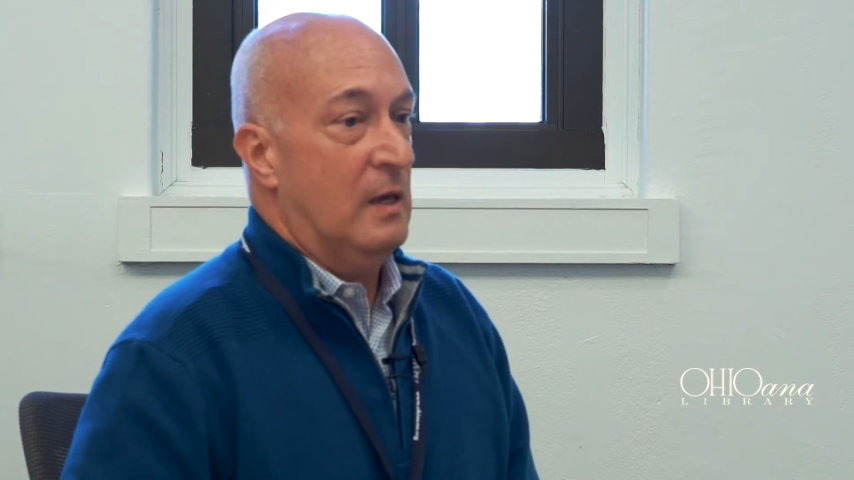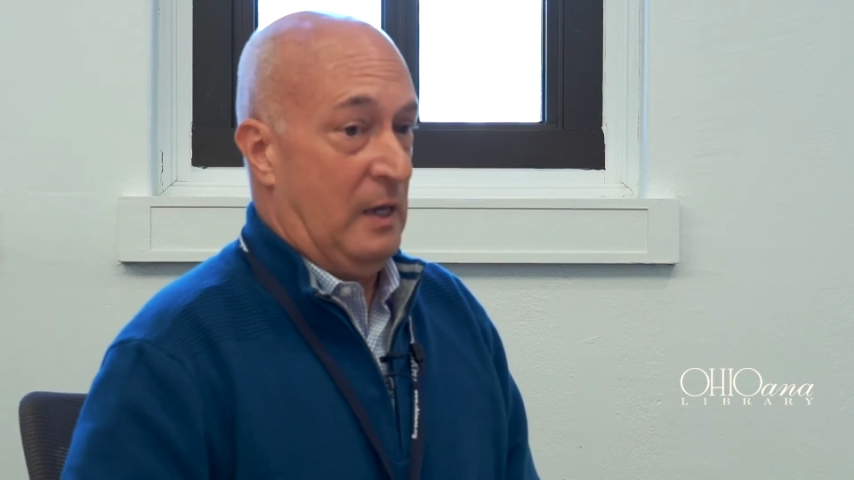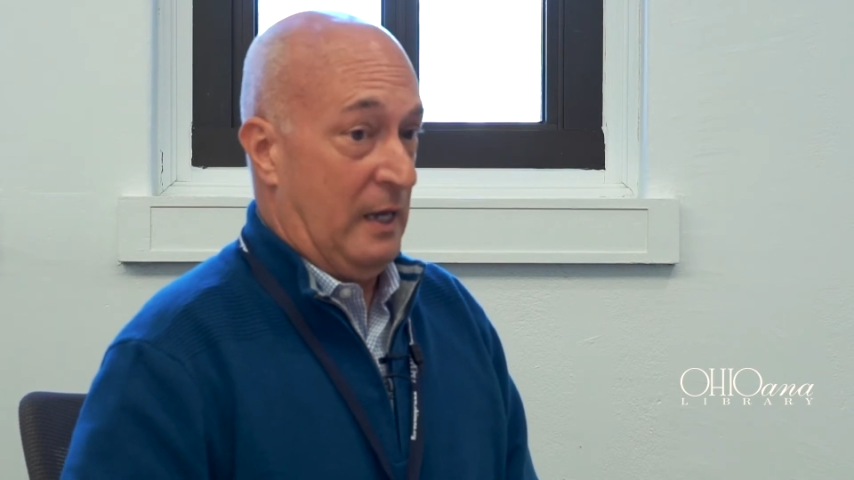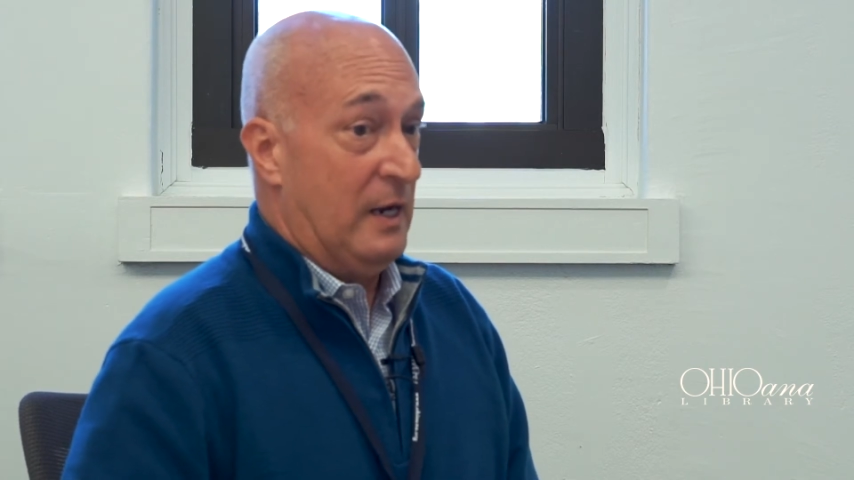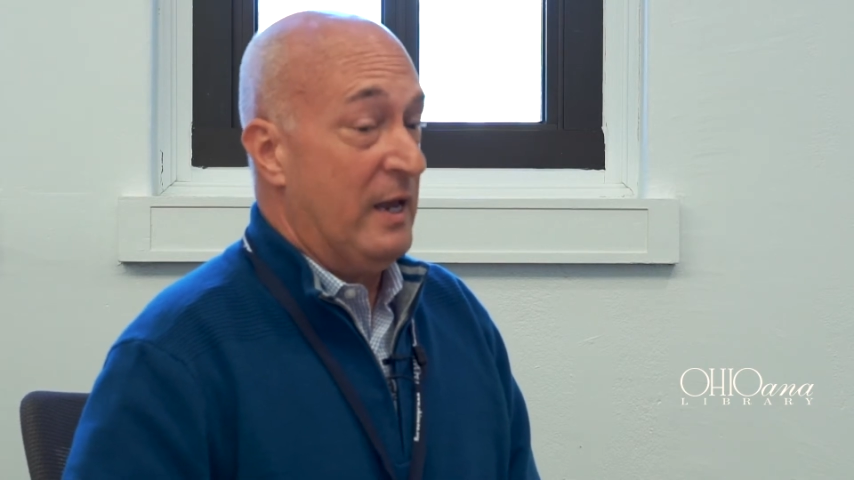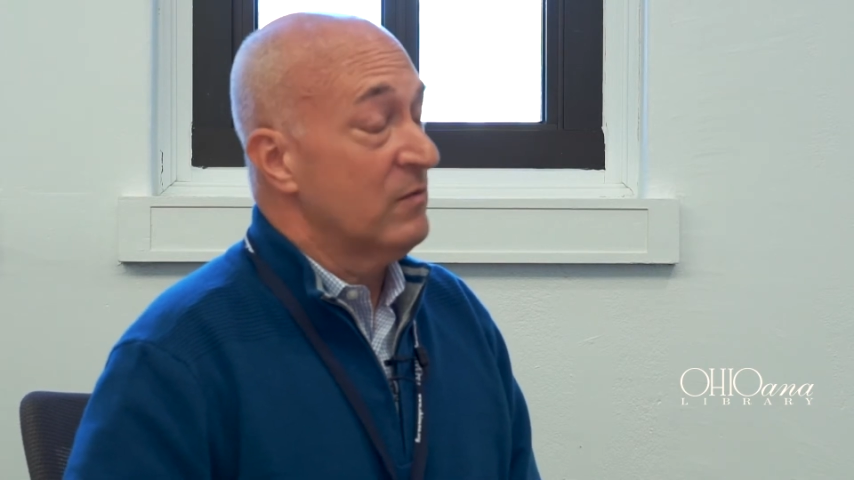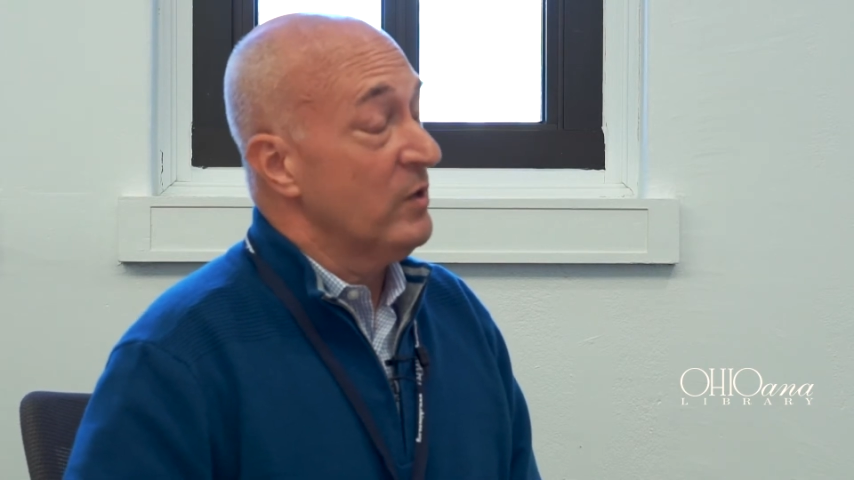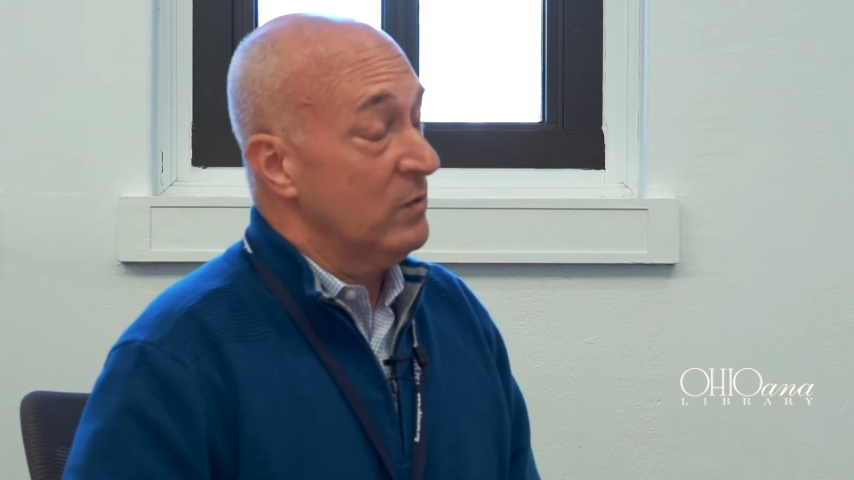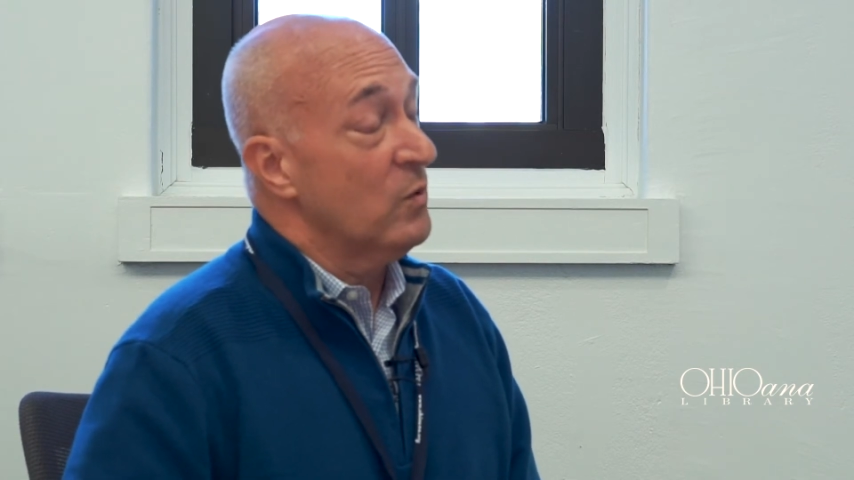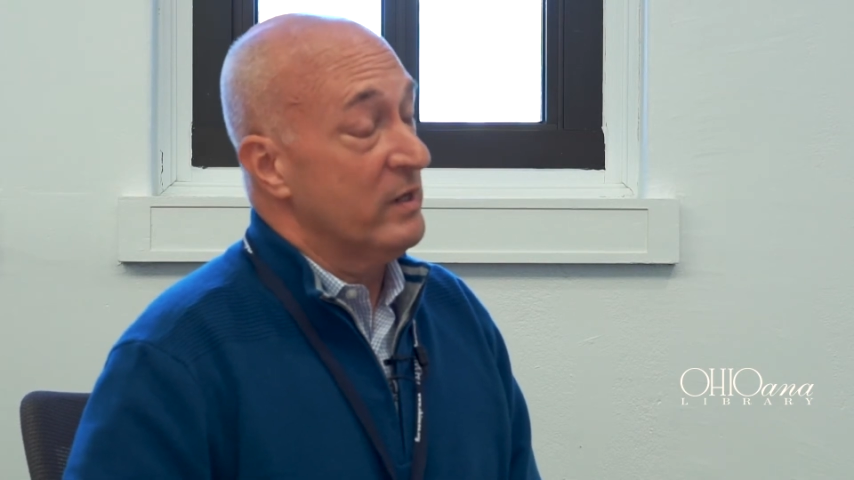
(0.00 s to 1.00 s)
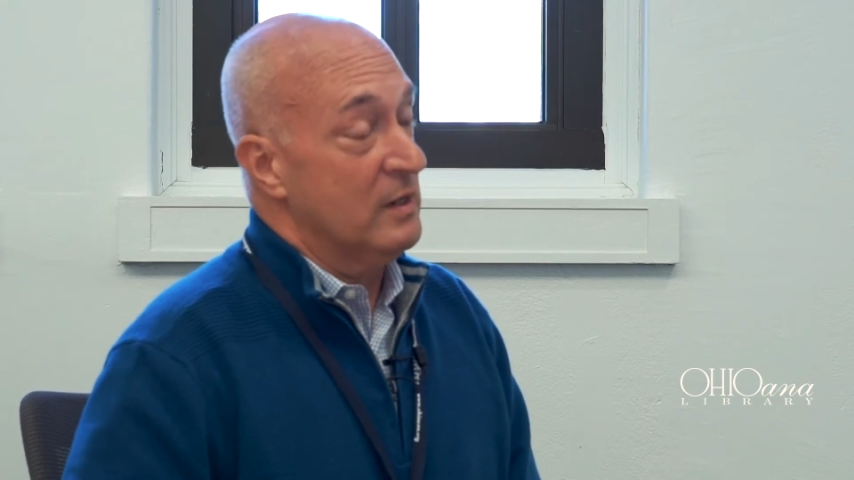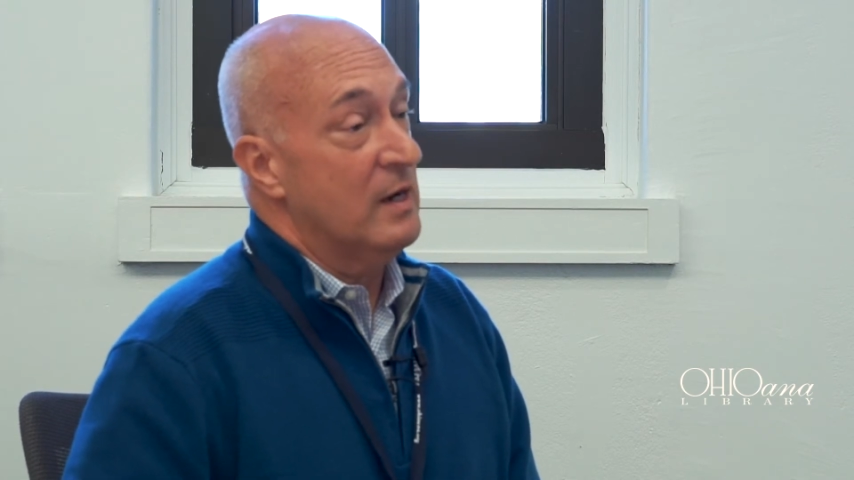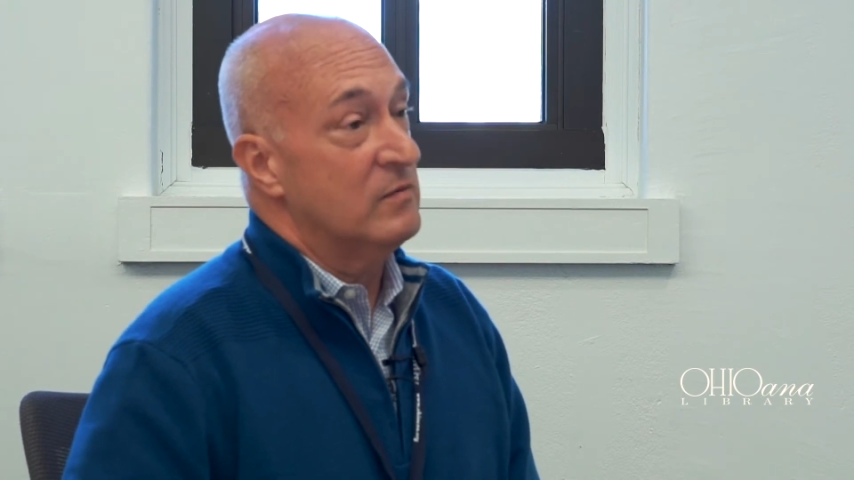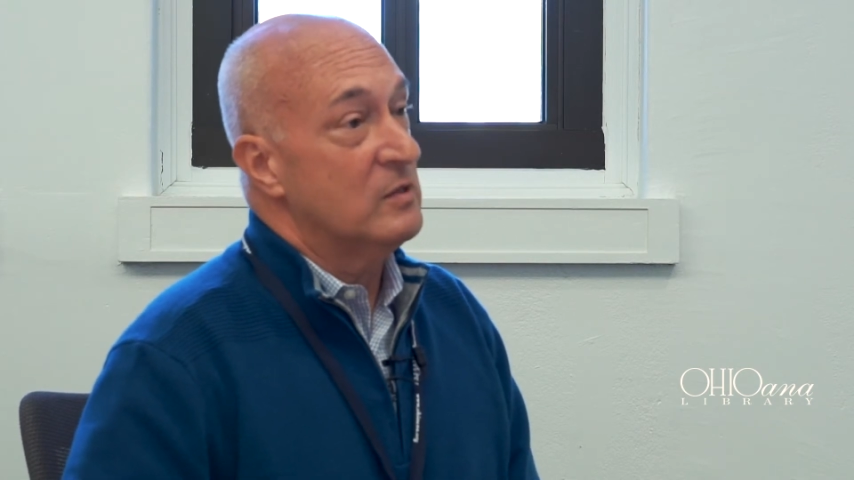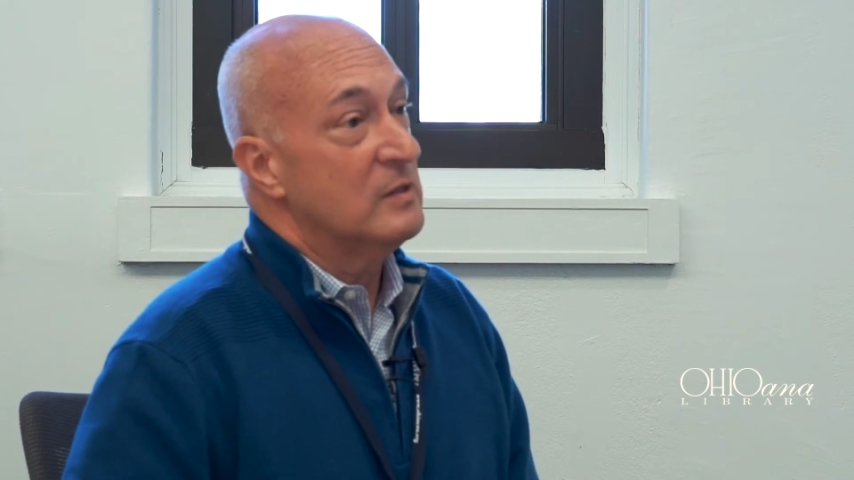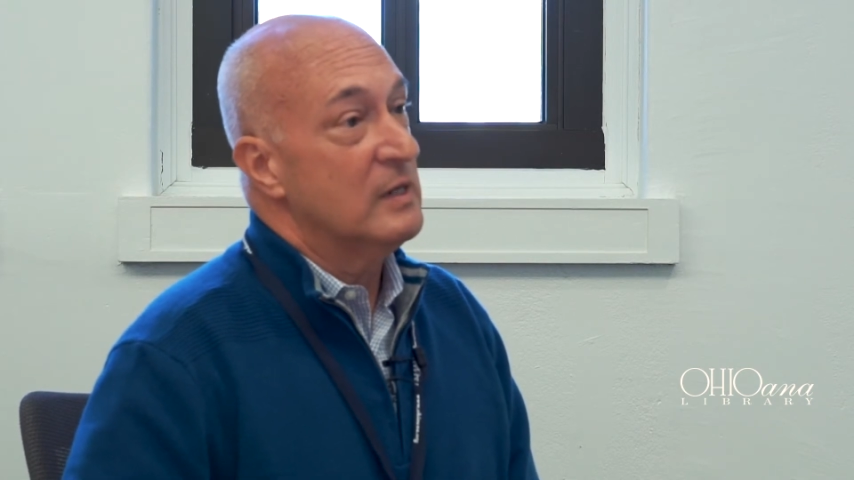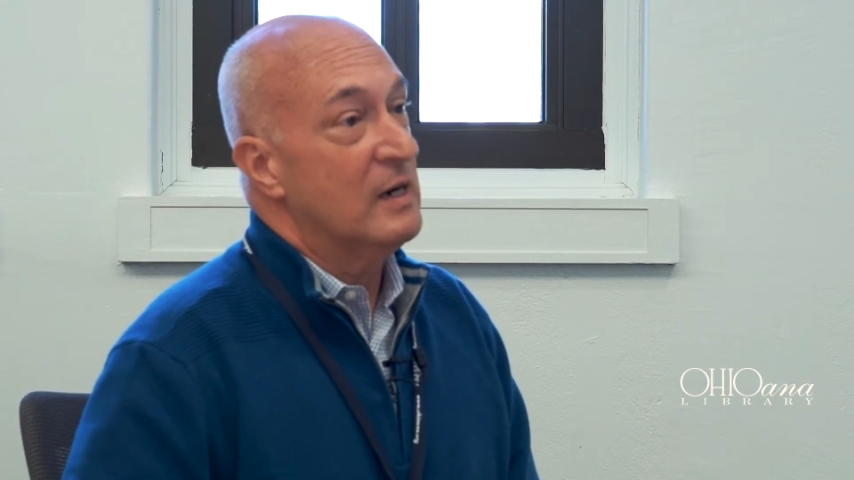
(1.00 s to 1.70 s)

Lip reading: And I have written 1 novel,